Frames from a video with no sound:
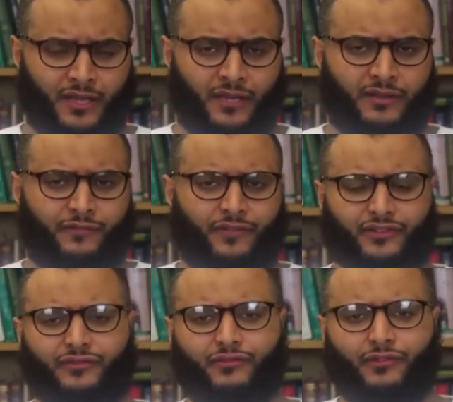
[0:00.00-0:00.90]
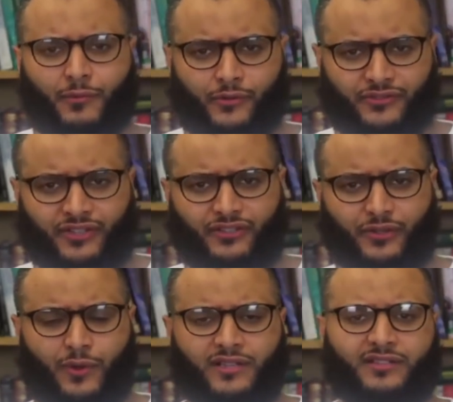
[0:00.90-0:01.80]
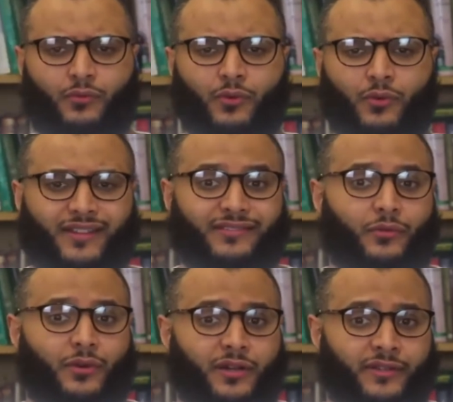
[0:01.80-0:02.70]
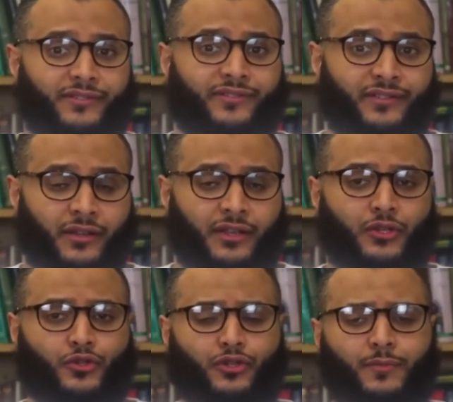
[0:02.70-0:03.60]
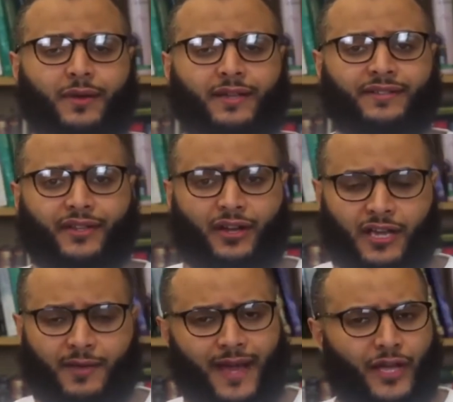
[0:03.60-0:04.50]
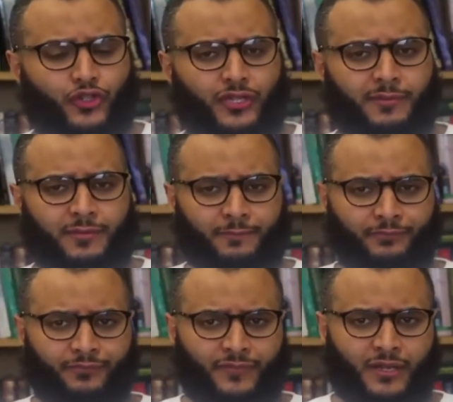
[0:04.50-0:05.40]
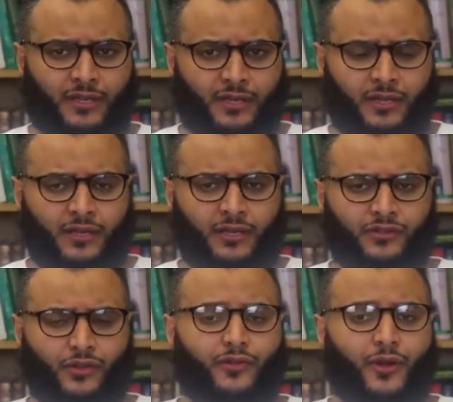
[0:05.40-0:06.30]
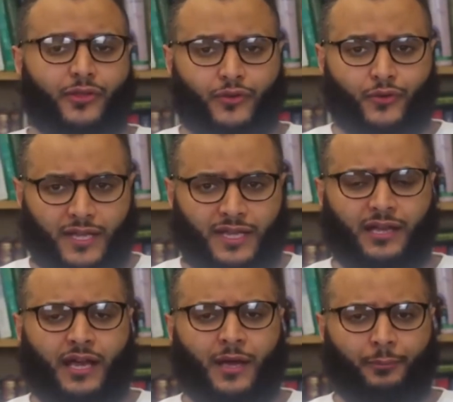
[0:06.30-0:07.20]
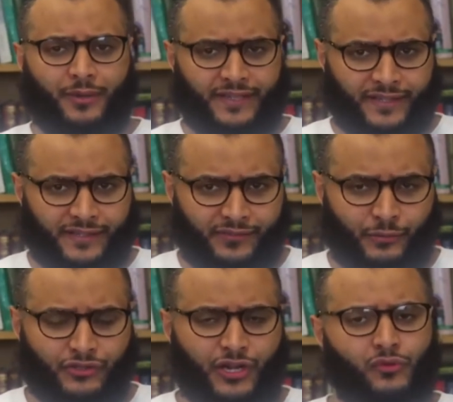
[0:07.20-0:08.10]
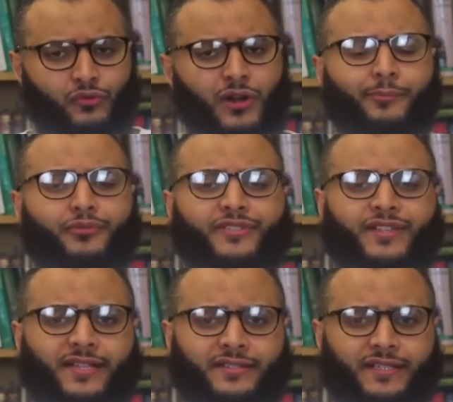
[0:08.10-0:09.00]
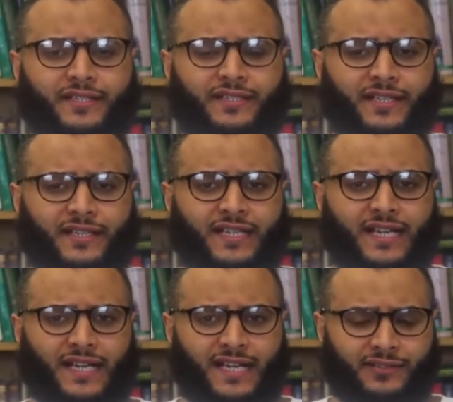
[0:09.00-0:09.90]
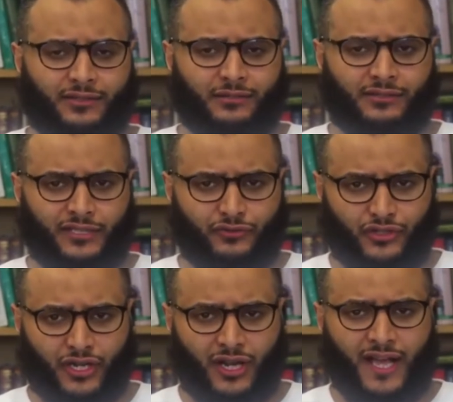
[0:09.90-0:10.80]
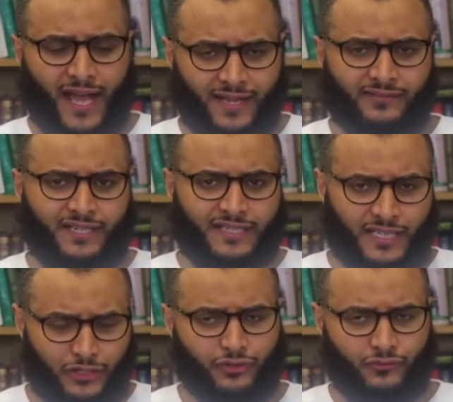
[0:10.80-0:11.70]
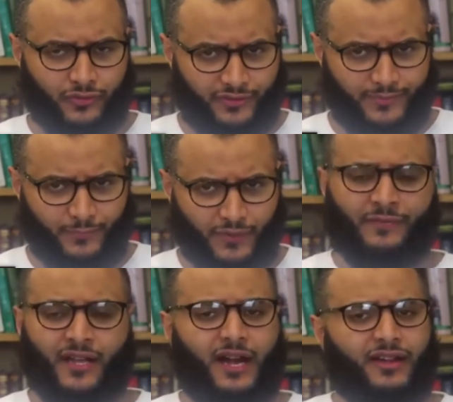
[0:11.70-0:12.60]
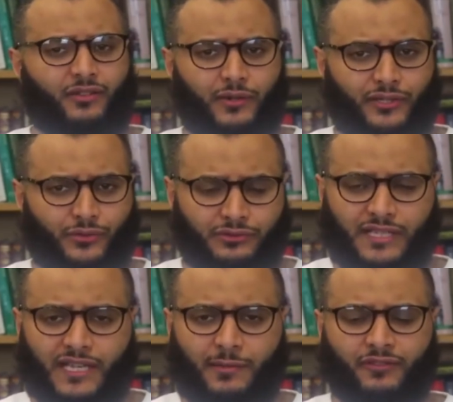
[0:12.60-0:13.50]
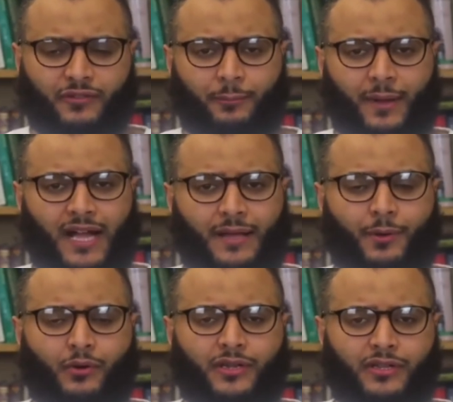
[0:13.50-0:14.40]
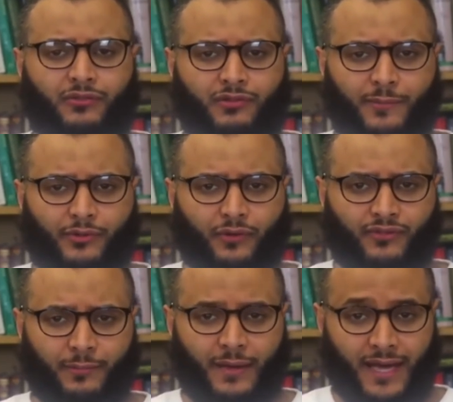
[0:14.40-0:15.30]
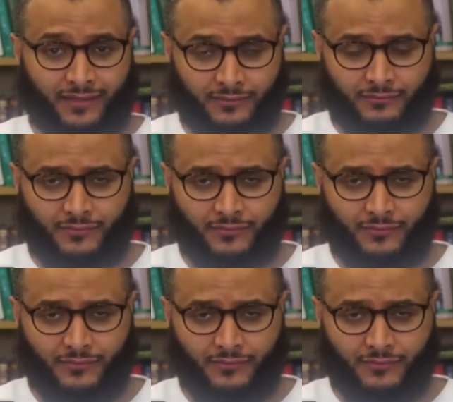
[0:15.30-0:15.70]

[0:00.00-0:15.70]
First and foremost, does the word, what does the words sulba and tara'ib actually mean? Mm-hmm. So there are three opinions which are represented in the classical literature and the dictionaries. Uh-huh. Either we're talking about the backbone and the ribs of the man,